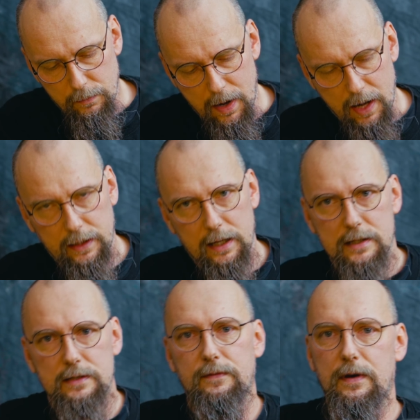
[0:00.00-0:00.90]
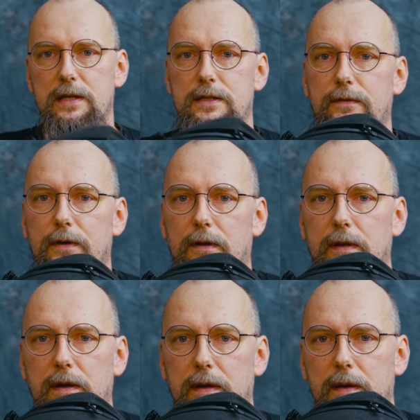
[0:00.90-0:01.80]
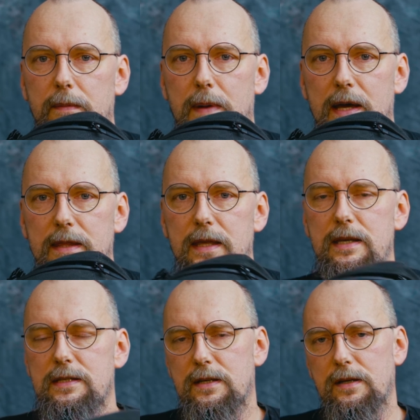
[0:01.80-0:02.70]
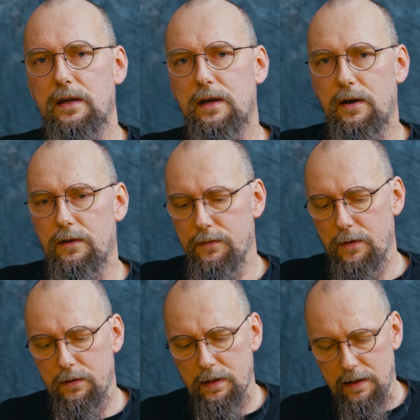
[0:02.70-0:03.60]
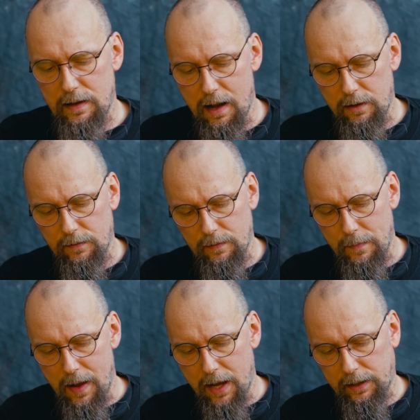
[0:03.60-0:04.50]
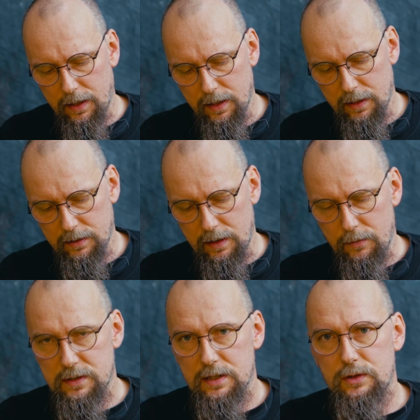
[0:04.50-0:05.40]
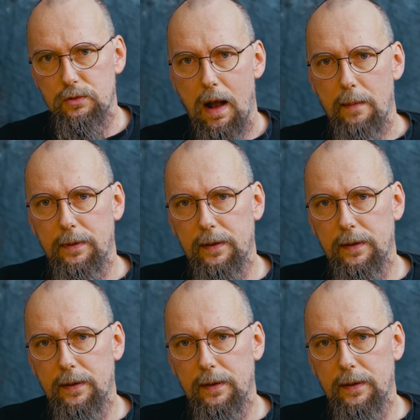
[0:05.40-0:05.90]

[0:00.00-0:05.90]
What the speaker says: bike is, first of all, by this on front, and then on the back there is a strap